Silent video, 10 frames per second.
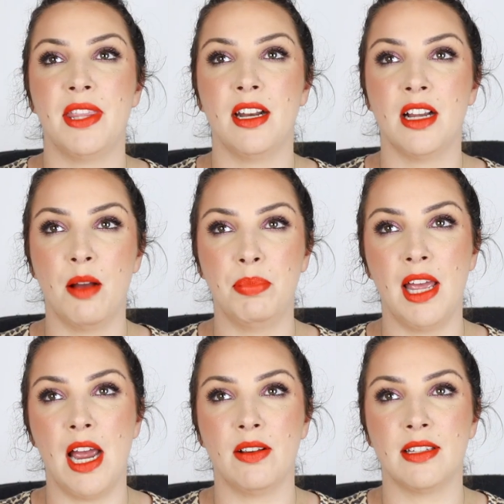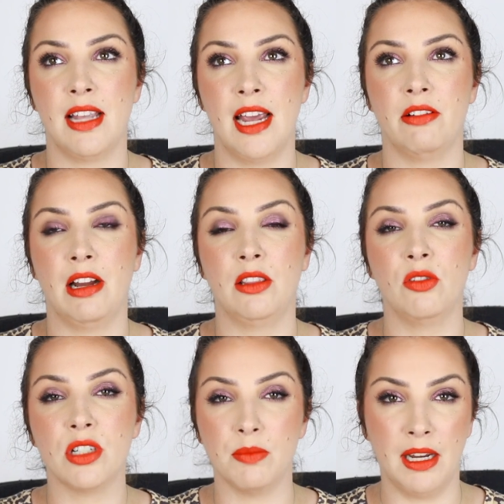But then a couple of hours later, I
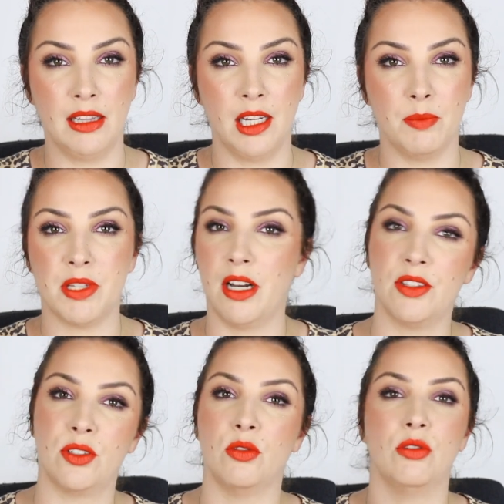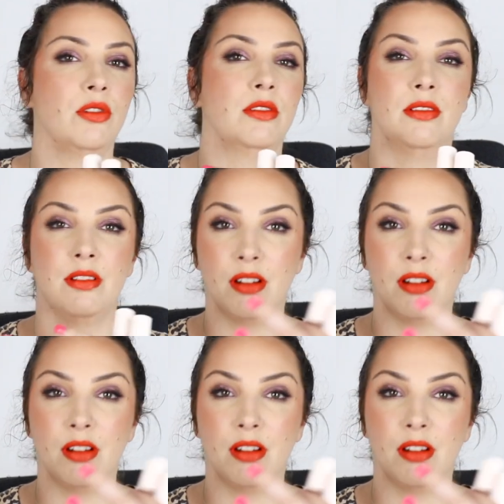looked at my lips and I saw